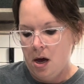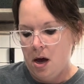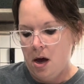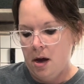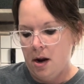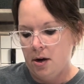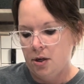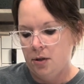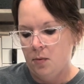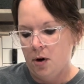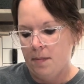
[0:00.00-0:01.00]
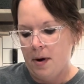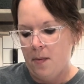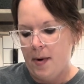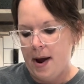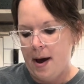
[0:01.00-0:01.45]
and I just work my
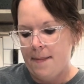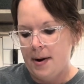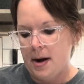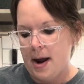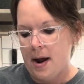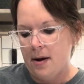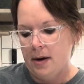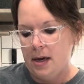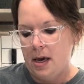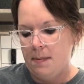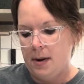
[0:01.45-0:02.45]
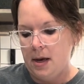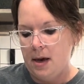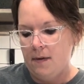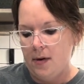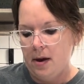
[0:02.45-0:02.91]
way up and down to keep it
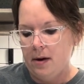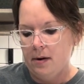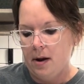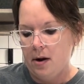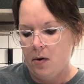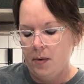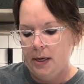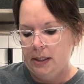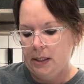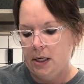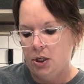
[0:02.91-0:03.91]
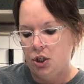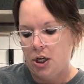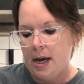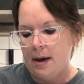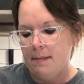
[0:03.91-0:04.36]
even. I don't want it to get
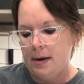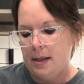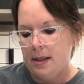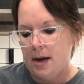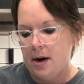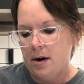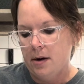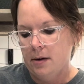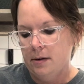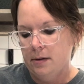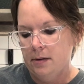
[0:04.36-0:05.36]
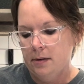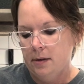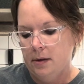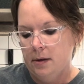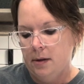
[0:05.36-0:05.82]
jammed in there.
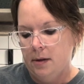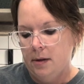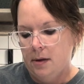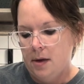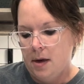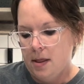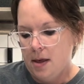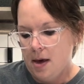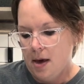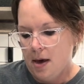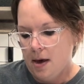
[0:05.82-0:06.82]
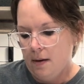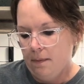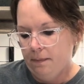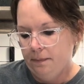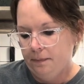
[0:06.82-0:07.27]
And then